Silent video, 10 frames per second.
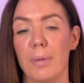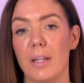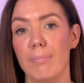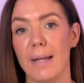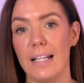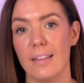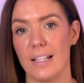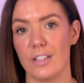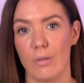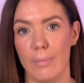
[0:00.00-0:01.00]
but the main
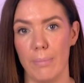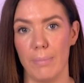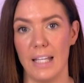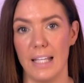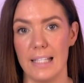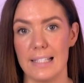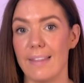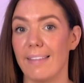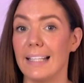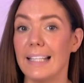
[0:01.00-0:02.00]
thing to remember is
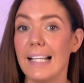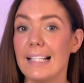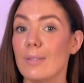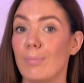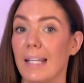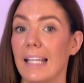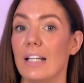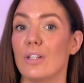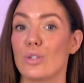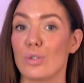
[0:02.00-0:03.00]
they need to
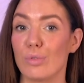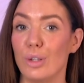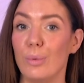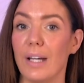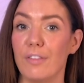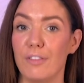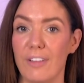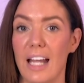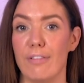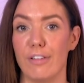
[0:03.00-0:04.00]
be a true and
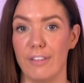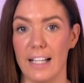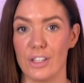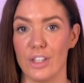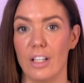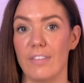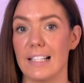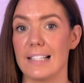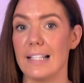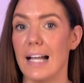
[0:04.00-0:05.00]
fair reflection of
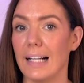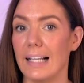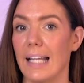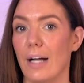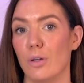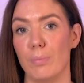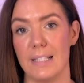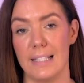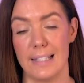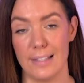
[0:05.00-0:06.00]
exactly how your
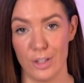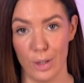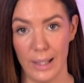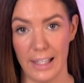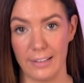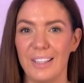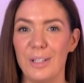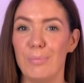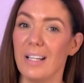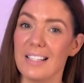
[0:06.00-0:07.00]
business is doing.
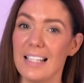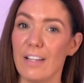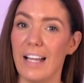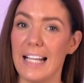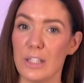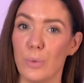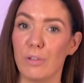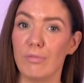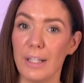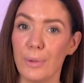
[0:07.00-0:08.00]
You must have
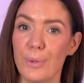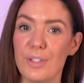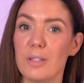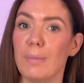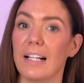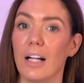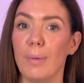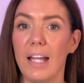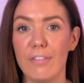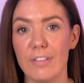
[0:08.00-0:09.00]
adequate records to back
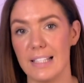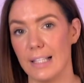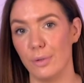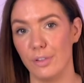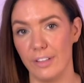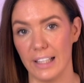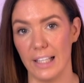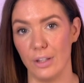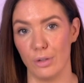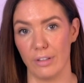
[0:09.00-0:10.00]
up every single figure
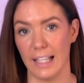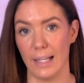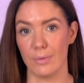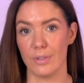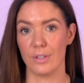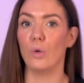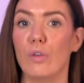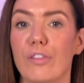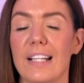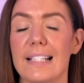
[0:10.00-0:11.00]
in your accounts,
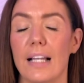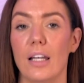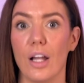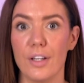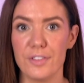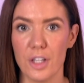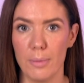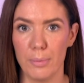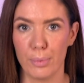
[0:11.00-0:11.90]
or face a lifetime in